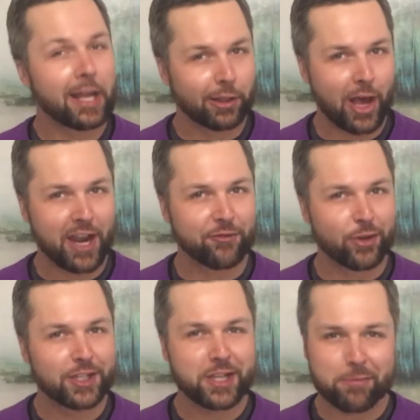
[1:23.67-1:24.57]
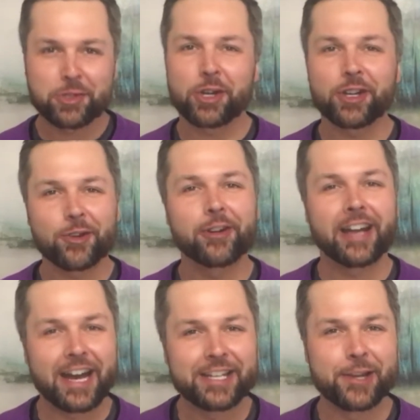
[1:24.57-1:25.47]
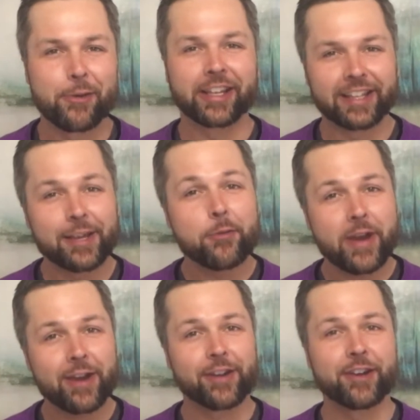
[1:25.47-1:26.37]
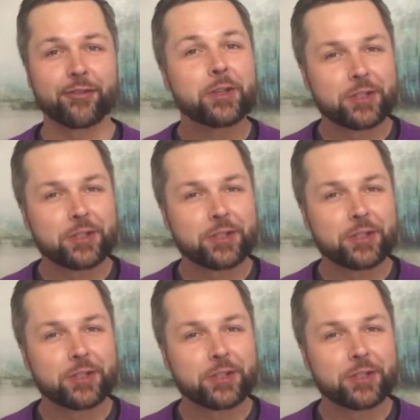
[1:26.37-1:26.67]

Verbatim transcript: a lot of which I'm sure you're unknowingly aware of.